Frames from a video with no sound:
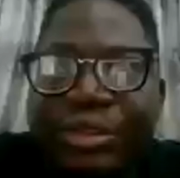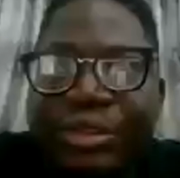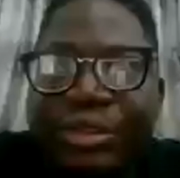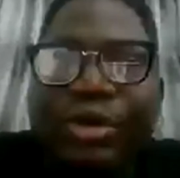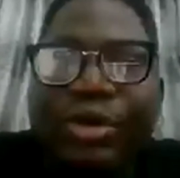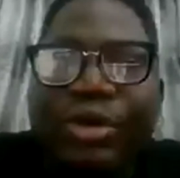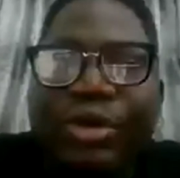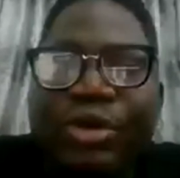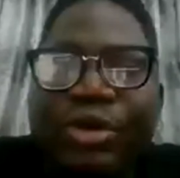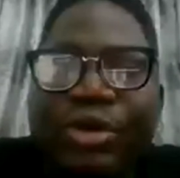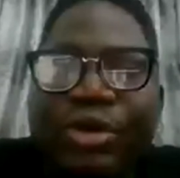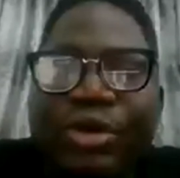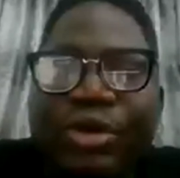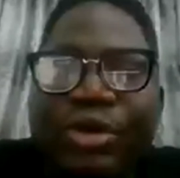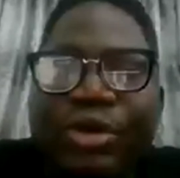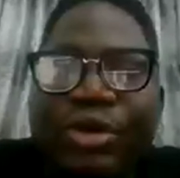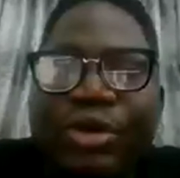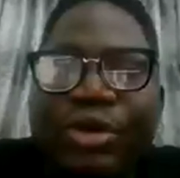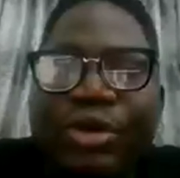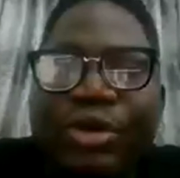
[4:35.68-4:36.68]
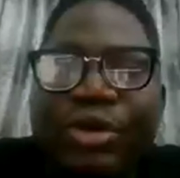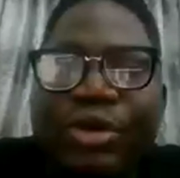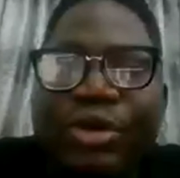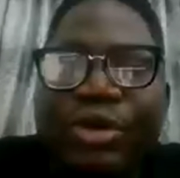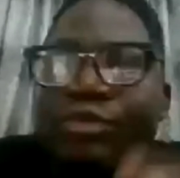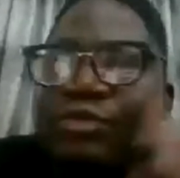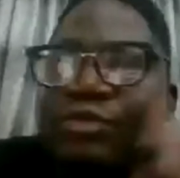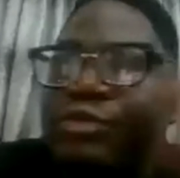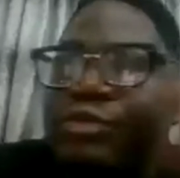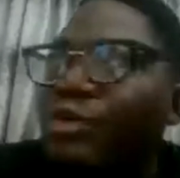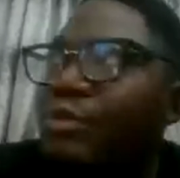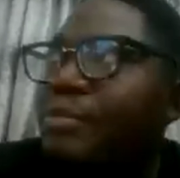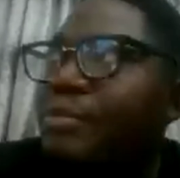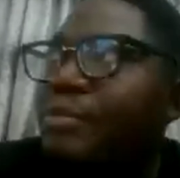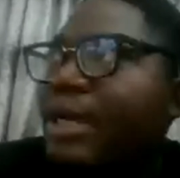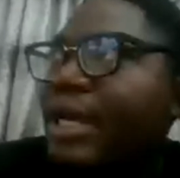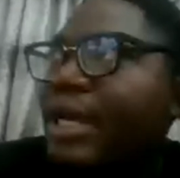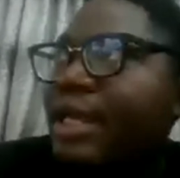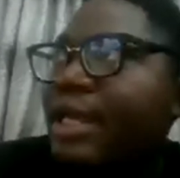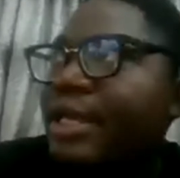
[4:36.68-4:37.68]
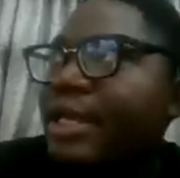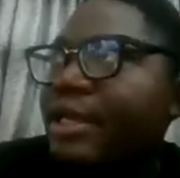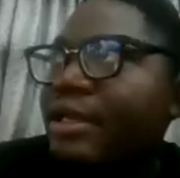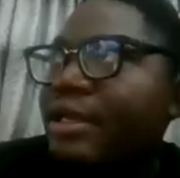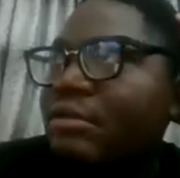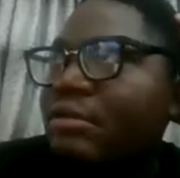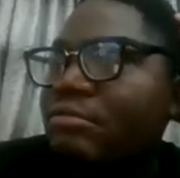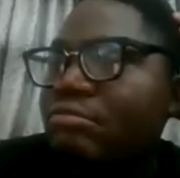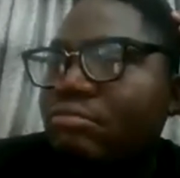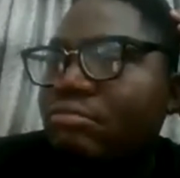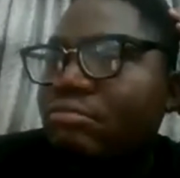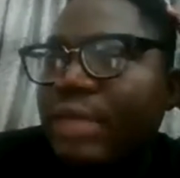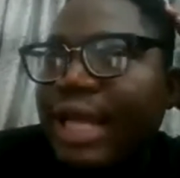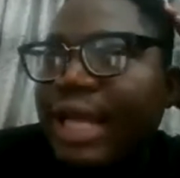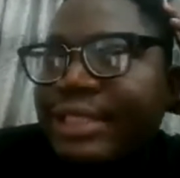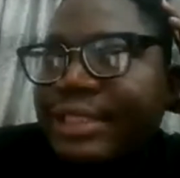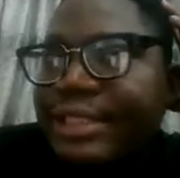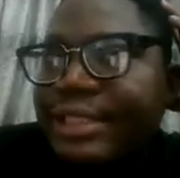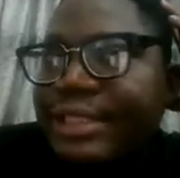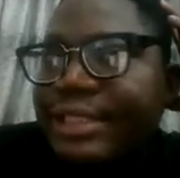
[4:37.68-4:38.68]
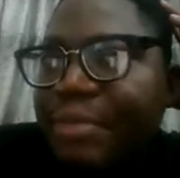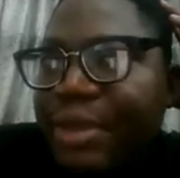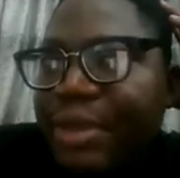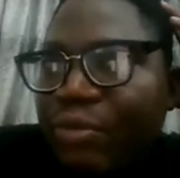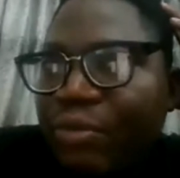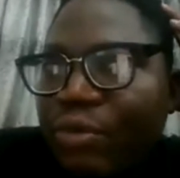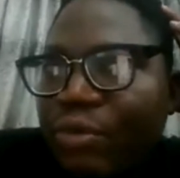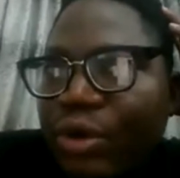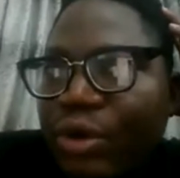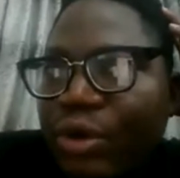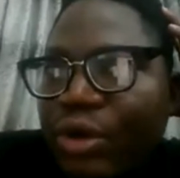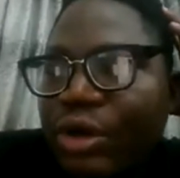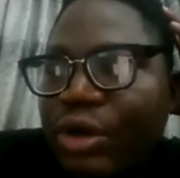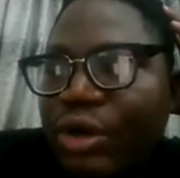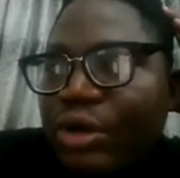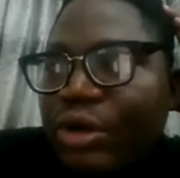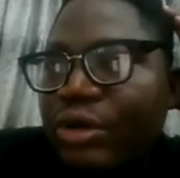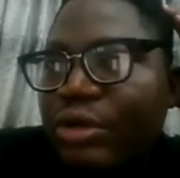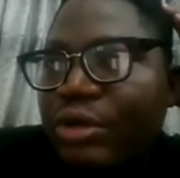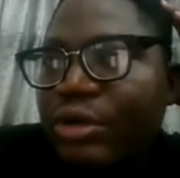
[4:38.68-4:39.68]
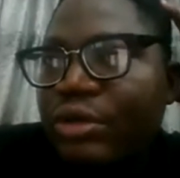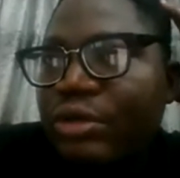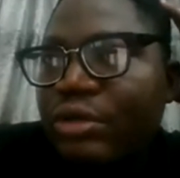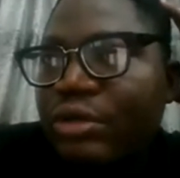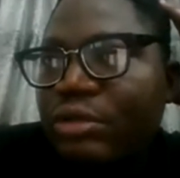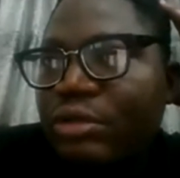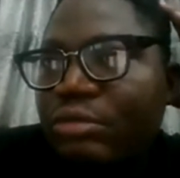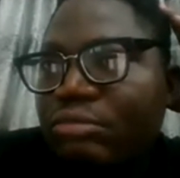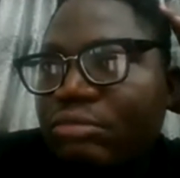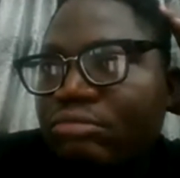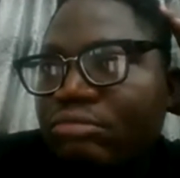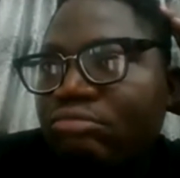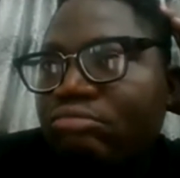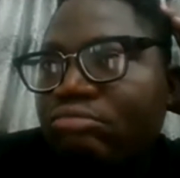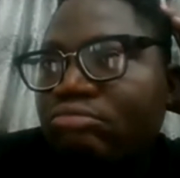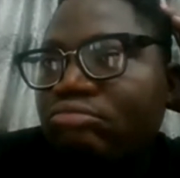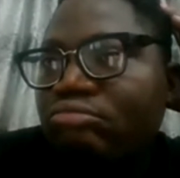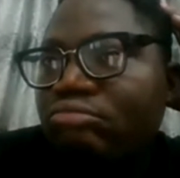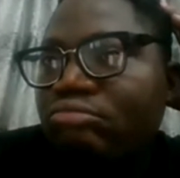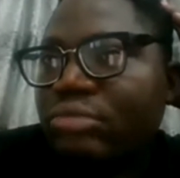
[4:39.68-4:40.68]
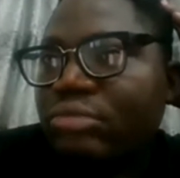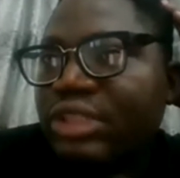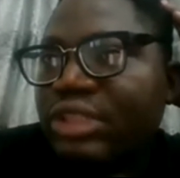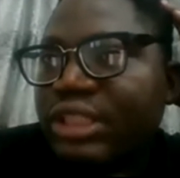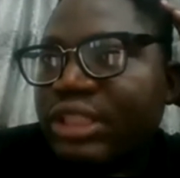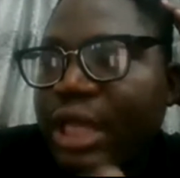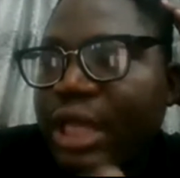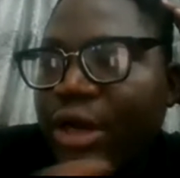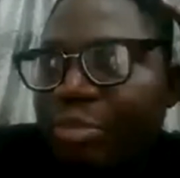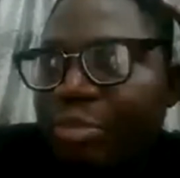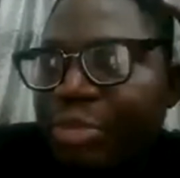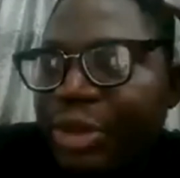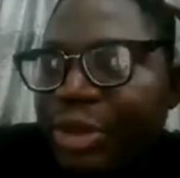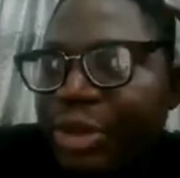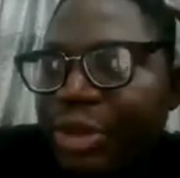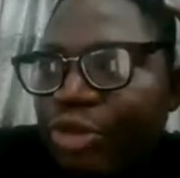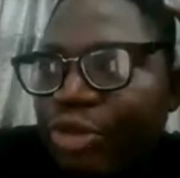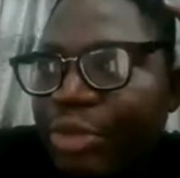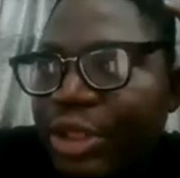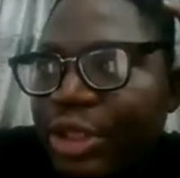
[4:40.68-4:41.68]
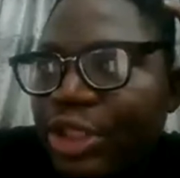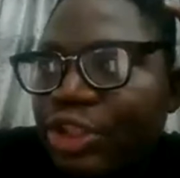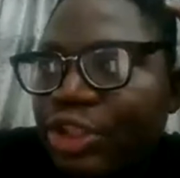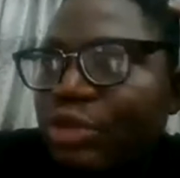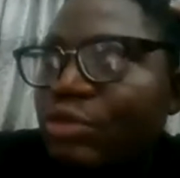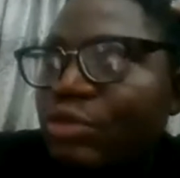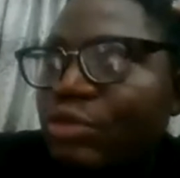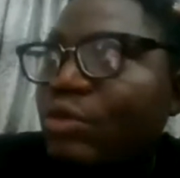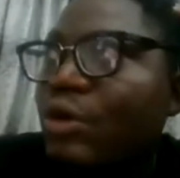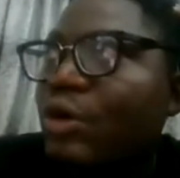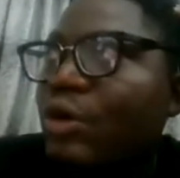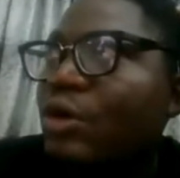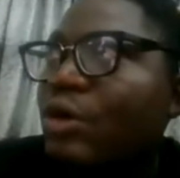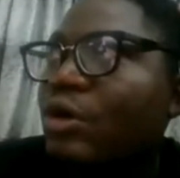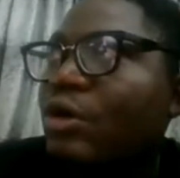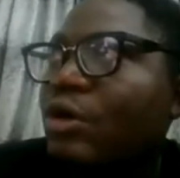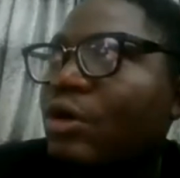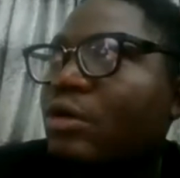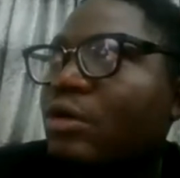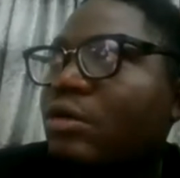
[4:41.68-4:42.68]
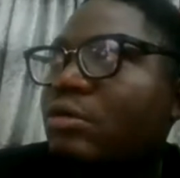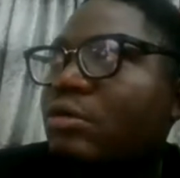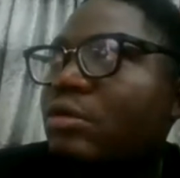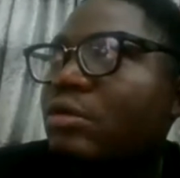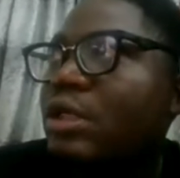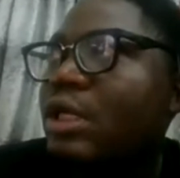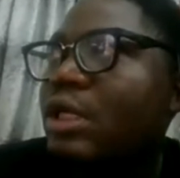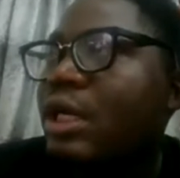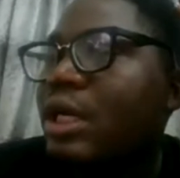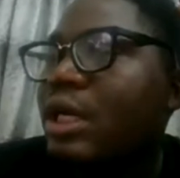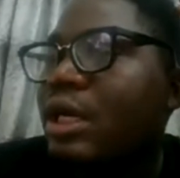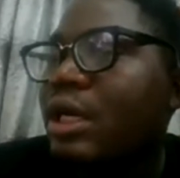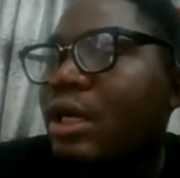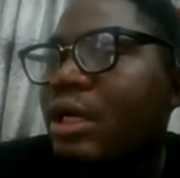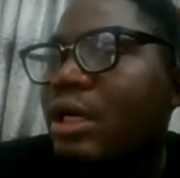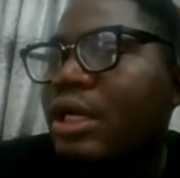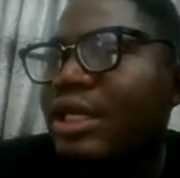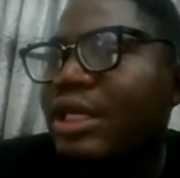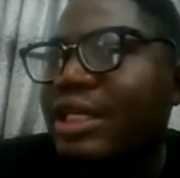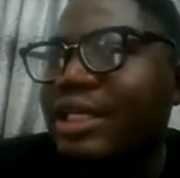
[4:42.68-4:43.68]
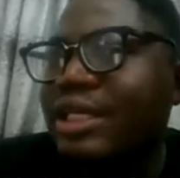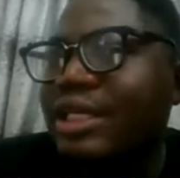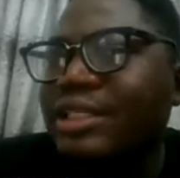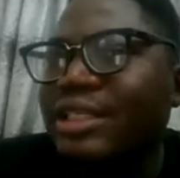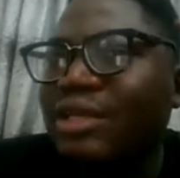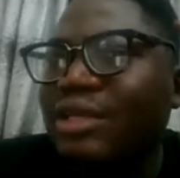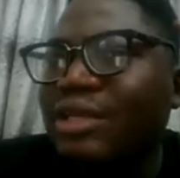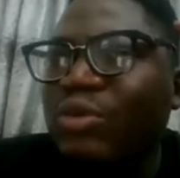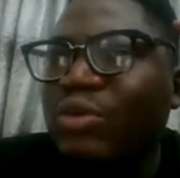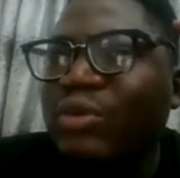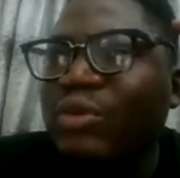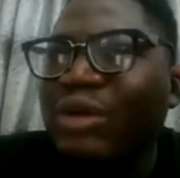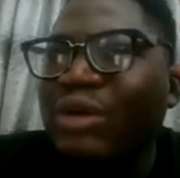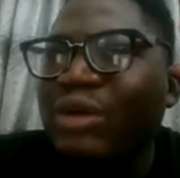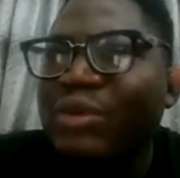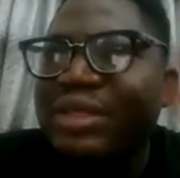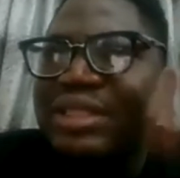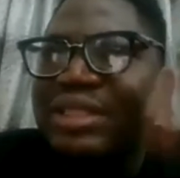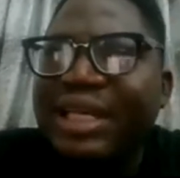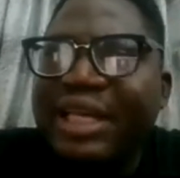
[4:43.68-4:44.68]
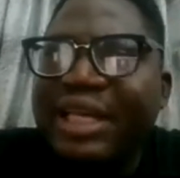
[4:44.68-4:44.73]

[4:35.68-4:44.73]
more. So from my SME work, startup incubation work, yesterday we were with,